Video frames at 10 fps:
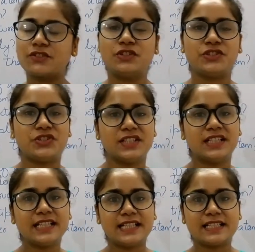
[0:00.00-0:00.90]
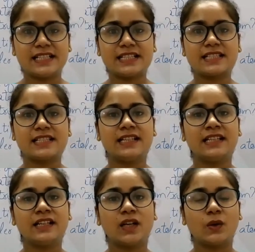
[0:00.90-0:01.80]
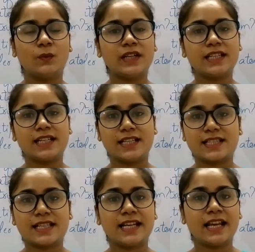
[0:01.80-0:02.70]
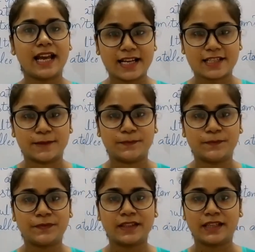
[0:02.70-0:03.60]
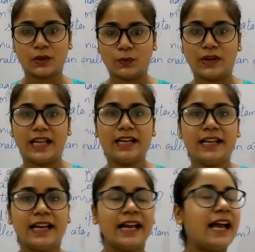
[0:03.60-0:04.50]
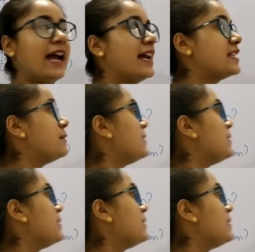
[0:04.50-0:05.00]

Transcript: question. It is, what is an atom? Well, atom